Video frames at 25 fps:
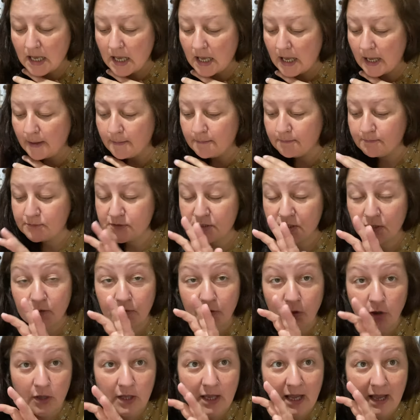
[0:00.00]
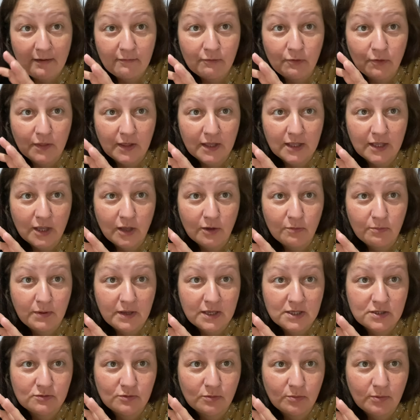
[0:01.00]
Um, so I have got that yoke
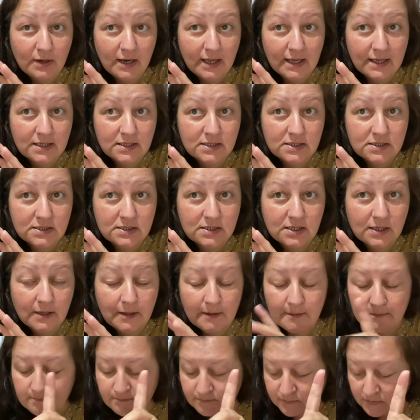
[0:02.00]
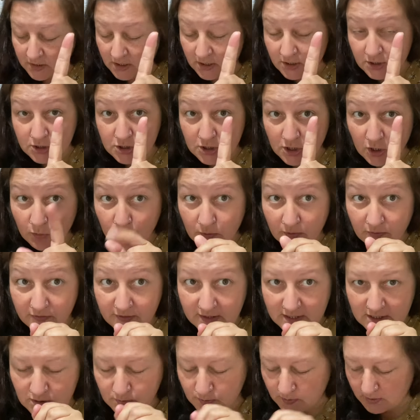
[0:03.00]
piece replaced. So with
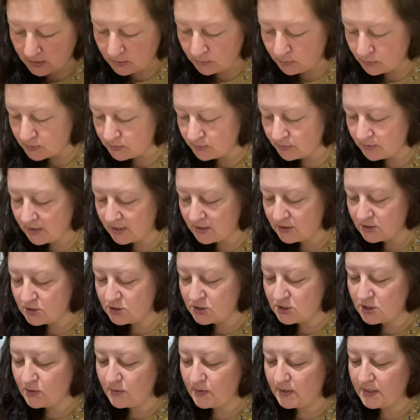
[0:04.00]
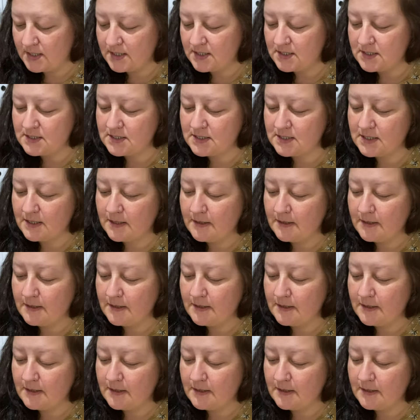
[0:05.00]
this one, what I'm going to do is